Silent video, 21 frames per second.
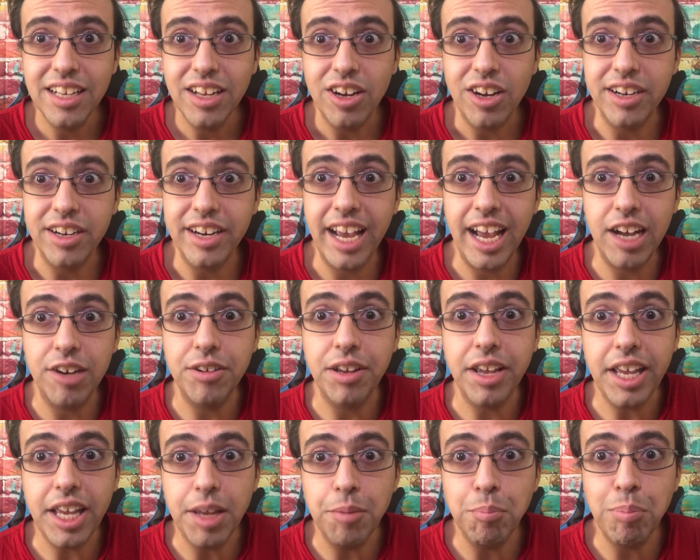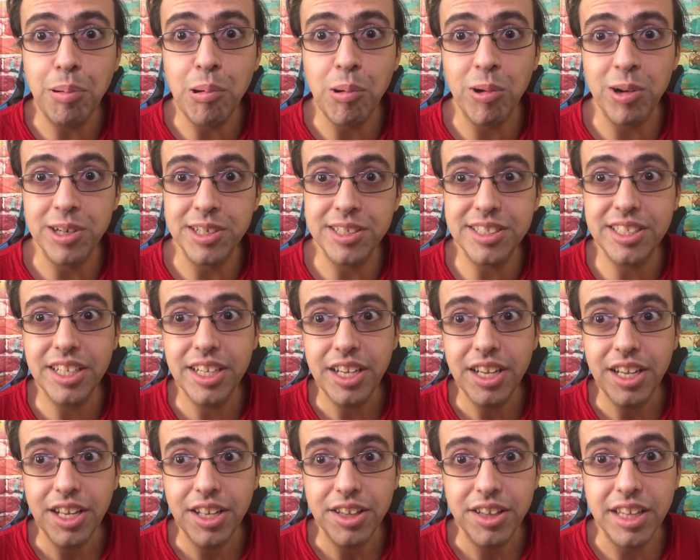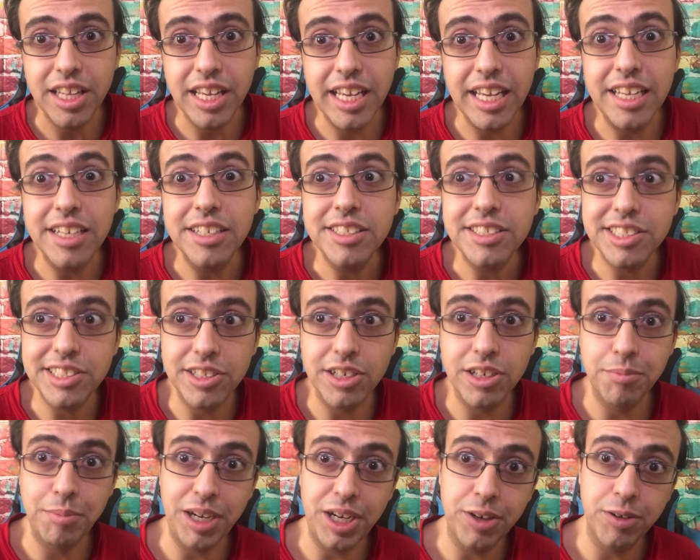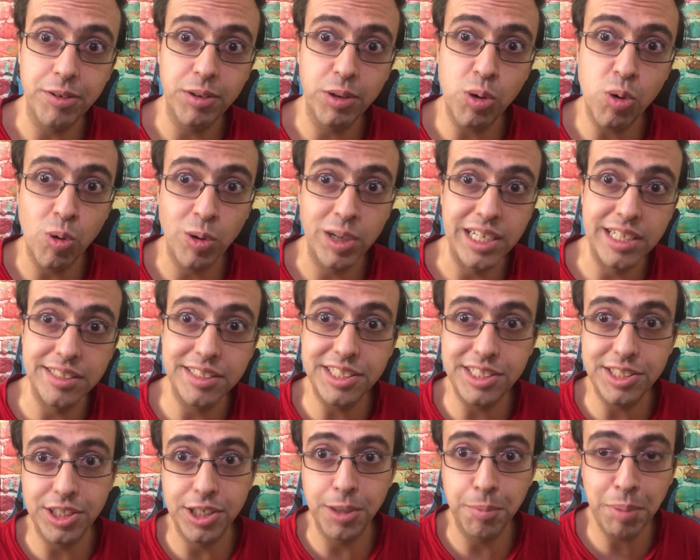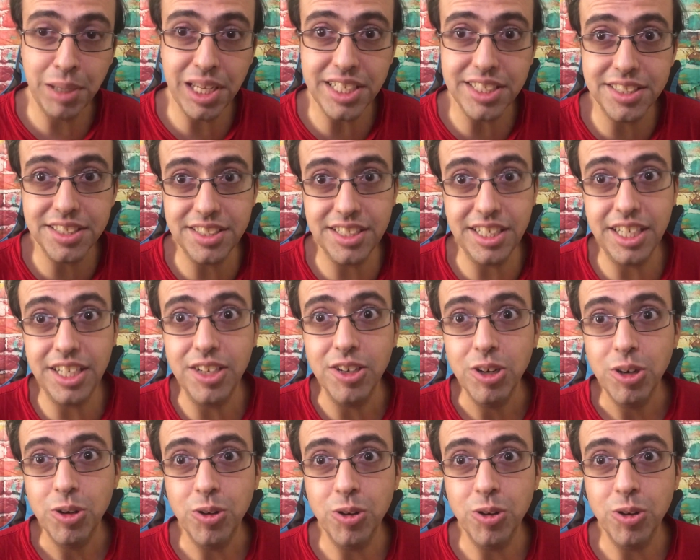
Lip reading: on how to import the StarMaker recordings to your PC